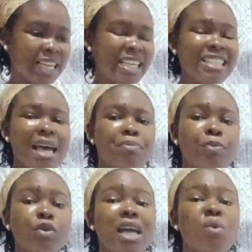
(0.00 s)
These are
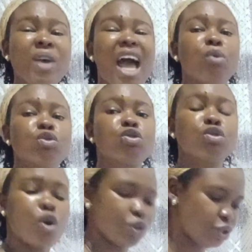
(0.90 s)
people that we
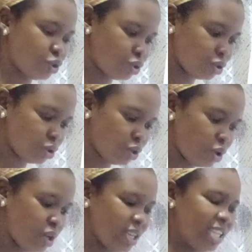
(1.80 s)
outsource.
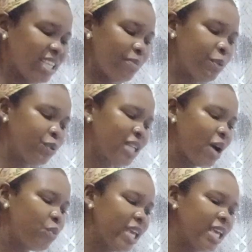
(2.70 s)
These are people
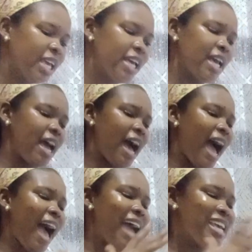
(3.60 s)
that we
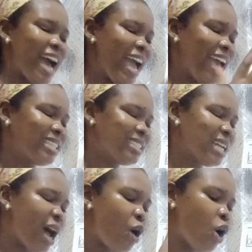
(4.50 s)
hire
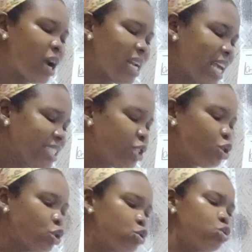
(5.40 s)
external
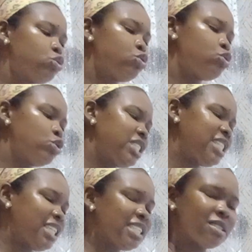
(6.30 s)
organization to do
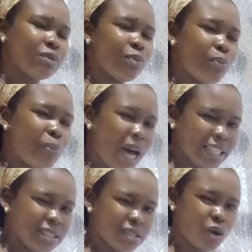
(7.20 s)
this
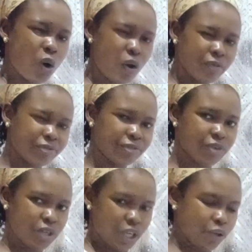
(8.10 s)
part of,
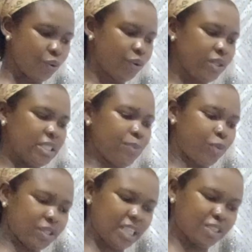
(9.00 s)
the
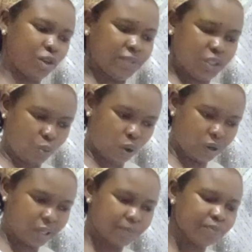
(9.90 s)
process of this work.